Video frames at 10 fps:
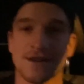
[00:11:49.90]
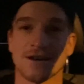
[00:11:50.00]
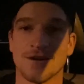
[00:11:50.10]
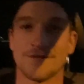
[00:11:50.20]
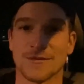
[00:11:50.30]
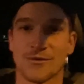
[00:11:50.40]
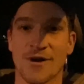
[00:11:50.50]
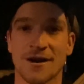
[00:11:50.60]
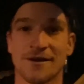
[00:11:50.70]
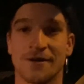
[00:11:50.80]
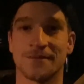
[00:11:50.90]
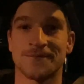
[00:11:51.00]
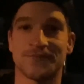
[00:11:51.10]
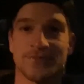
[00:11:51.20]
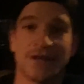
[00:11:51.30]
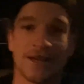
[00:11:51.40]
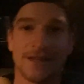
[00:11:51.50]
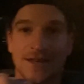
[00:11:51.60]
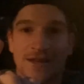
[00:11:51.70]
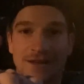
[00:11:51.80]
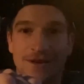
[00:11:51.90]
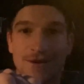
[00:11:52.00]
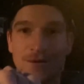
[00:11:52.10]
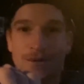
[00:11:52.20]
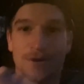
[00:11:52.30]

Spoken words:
over in Morocco. Yeah.